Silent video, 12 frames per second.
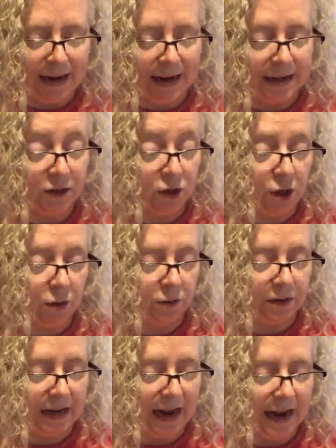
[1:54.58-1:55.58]
word
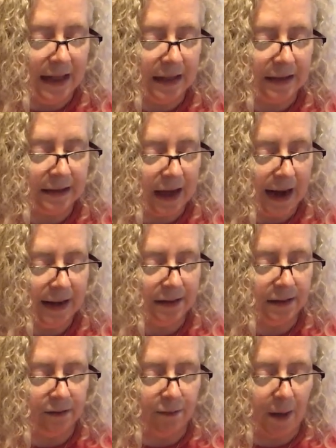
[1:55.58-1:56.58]
body is used
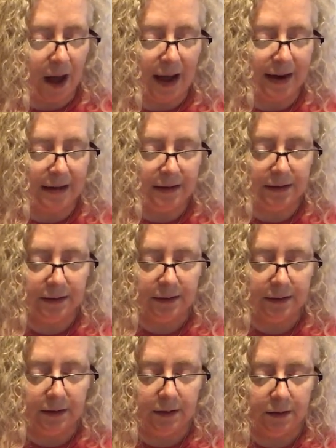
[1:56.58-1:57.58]
in the Science of
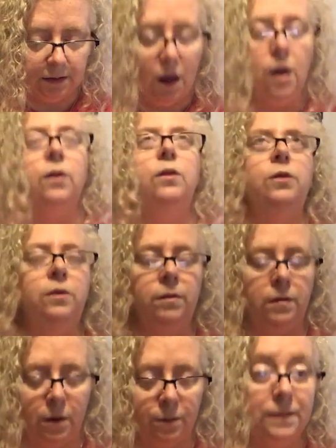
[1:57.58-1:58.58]
Mind.
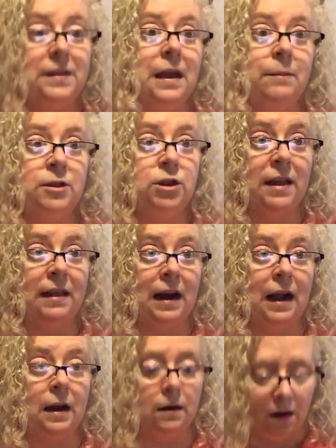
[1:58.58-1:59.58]
No,
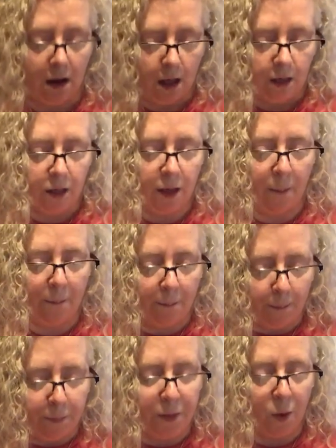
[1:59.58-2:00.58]
let me try that again.
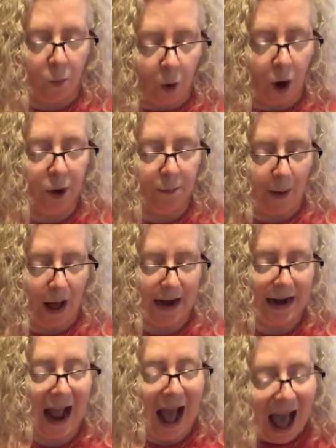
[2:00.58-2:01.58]
The
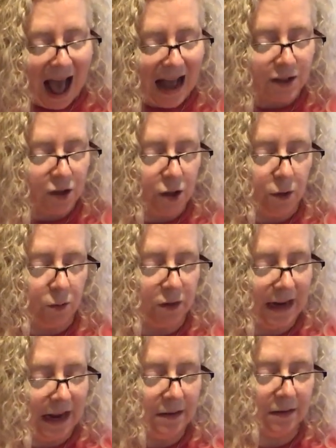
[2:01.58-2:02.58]
word body,
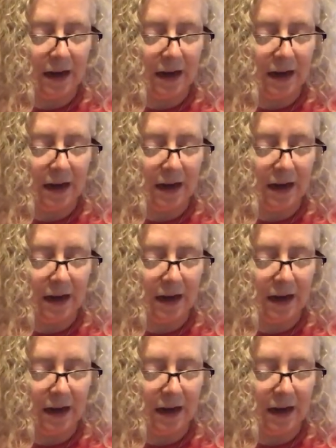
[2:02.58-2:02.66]
as